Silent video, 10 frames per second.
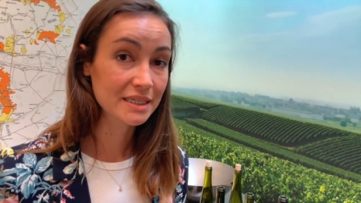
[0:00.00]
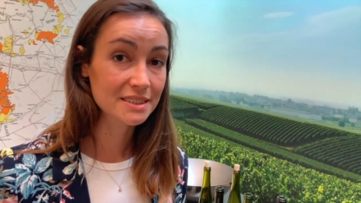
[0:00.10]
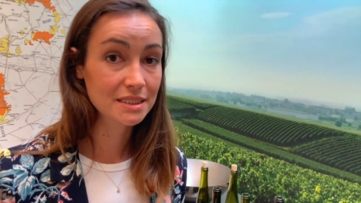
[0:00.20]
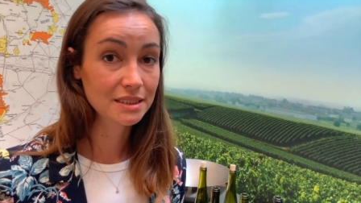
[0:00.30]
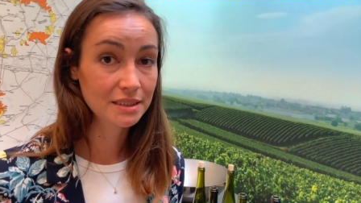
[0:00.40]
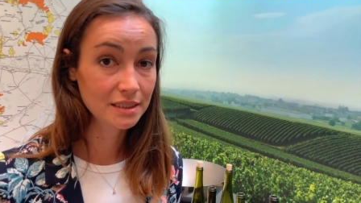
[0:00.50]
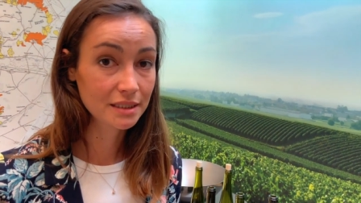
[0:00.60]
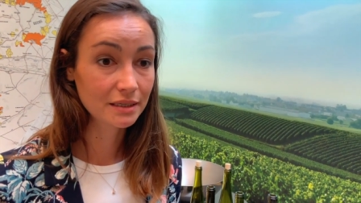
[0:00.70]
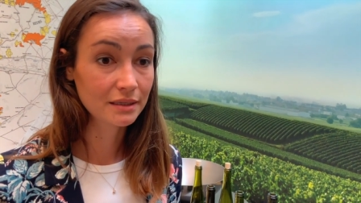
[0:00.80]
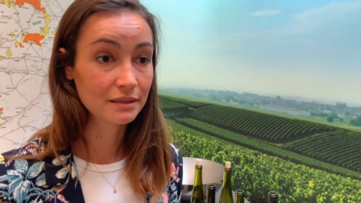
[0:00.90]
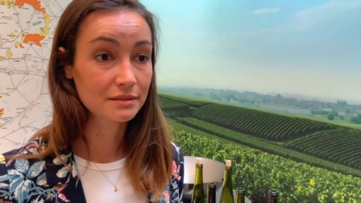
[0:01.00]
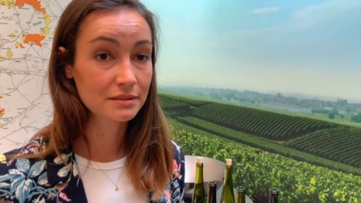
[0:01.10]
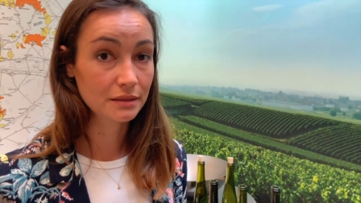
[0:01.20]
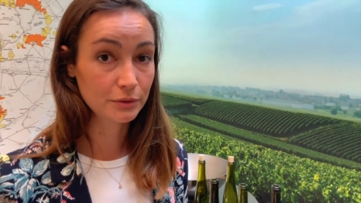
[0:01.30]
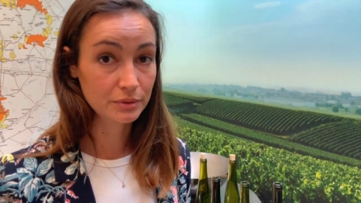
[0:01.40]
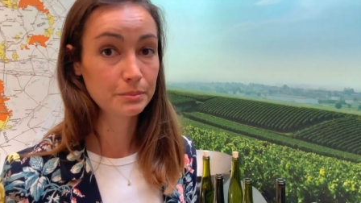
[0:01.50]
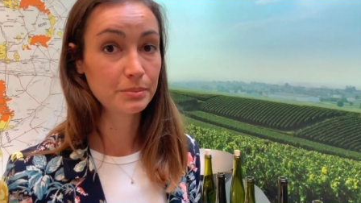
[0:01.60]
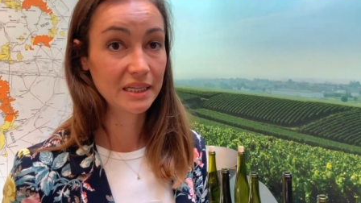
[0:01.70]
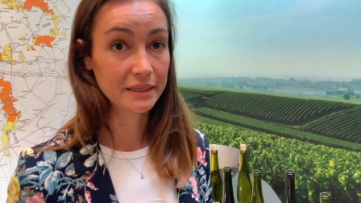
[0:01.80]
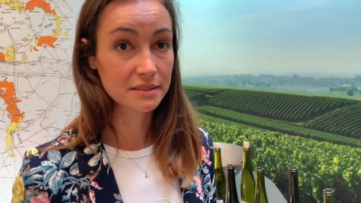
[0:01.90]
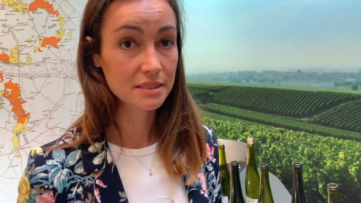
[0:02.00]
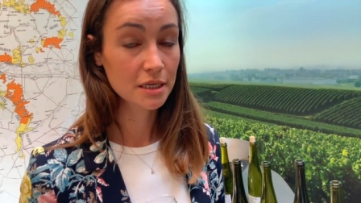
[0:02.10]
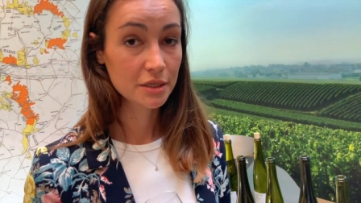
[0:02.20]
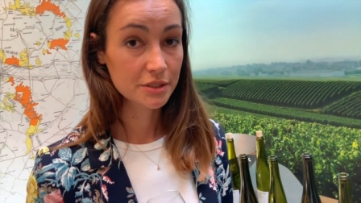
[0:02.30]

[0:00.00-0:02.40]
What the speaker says: acidity and a great balance.